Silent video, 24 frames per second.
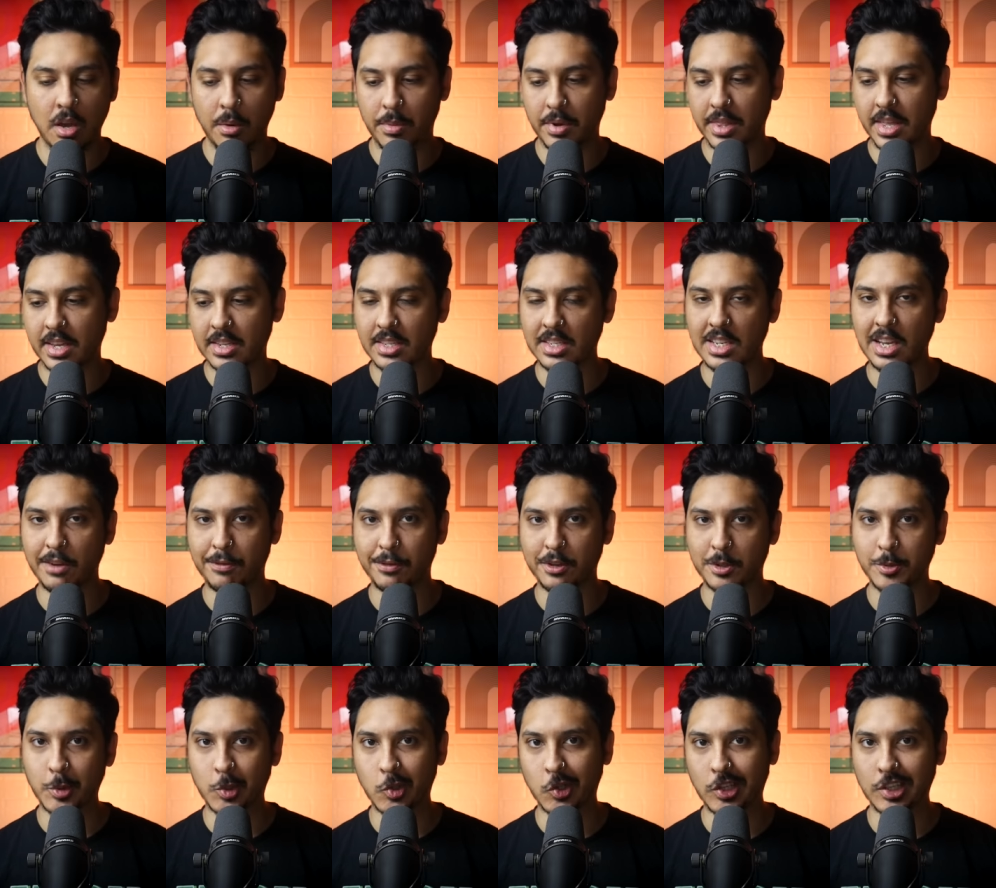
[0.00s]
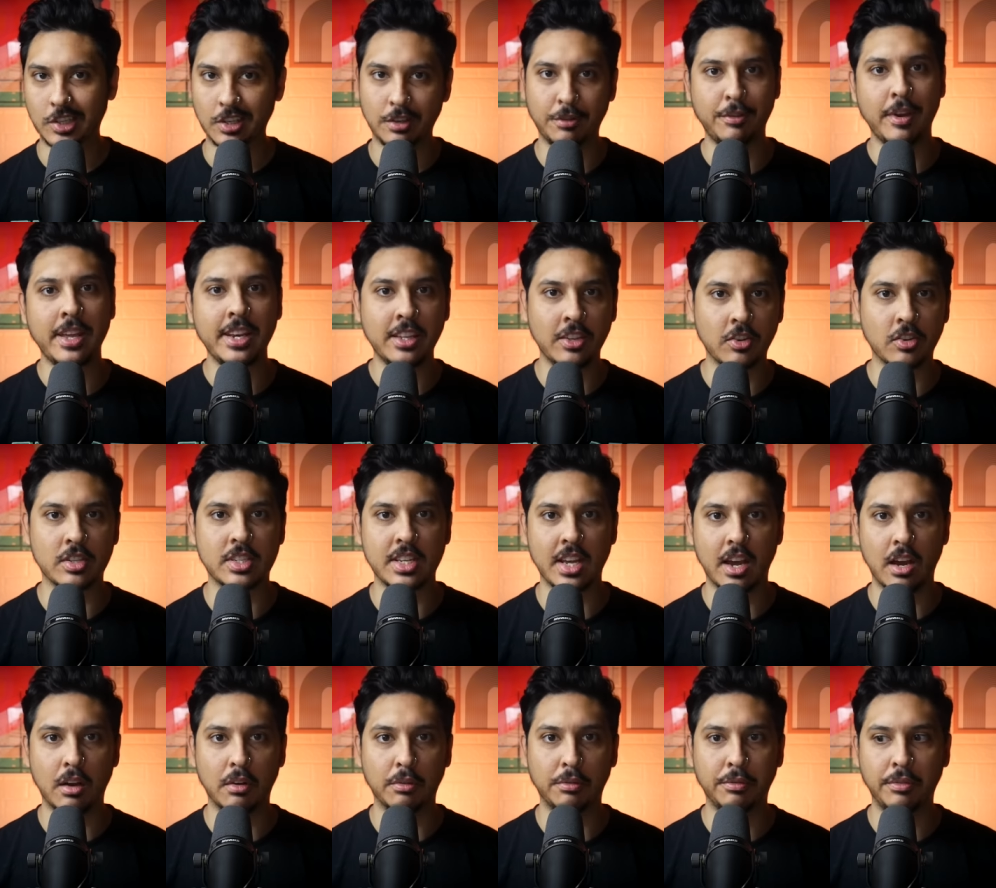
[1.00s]
but there's a difference between defending
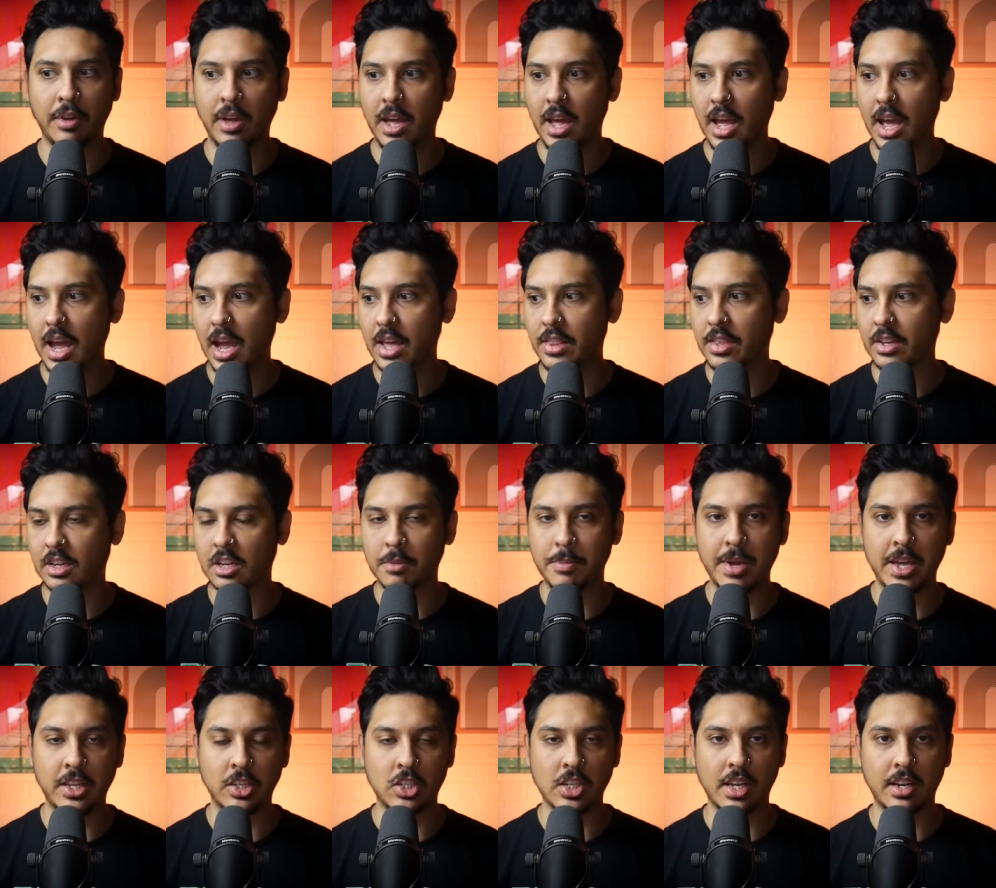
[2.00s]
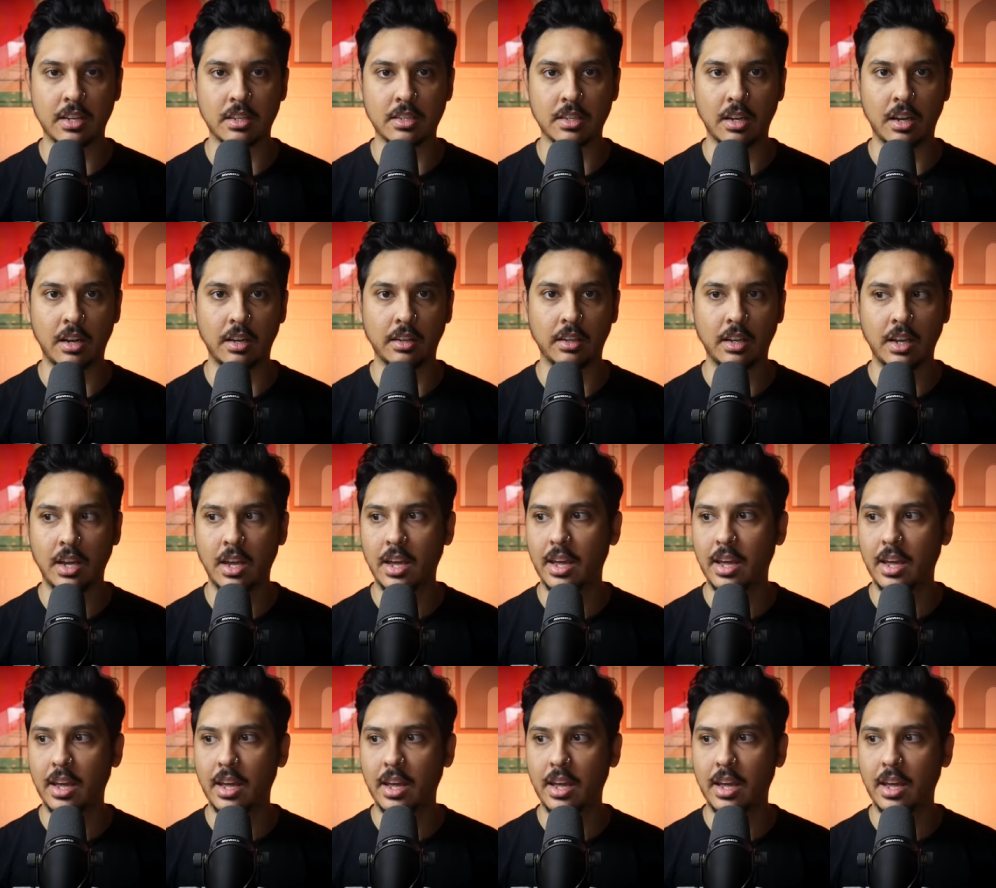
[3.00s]
yourself and then committing genocide.